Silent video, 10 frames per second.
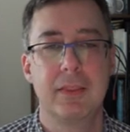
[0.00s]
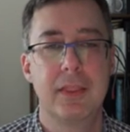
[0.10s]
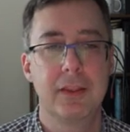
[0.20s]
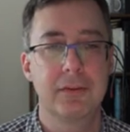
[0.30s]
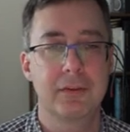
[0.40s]

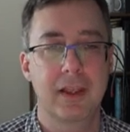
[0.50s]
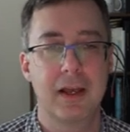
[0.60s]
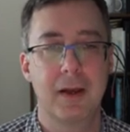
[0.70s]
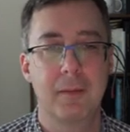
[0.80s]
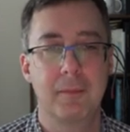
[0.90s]
this
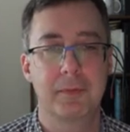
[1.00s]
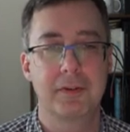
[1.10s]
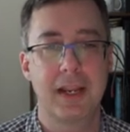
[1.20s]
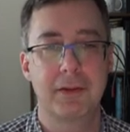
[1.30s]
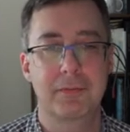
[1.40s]
uh,
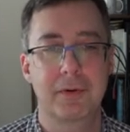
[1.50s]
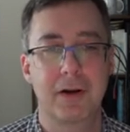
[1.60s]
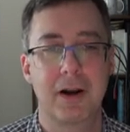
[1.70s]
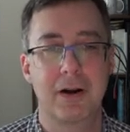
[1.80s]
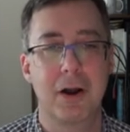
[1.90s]
stands
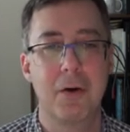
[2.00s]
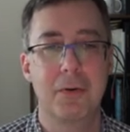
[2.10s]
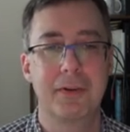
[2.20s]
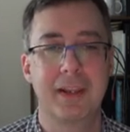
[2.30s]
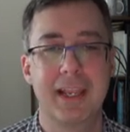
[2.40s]
for our own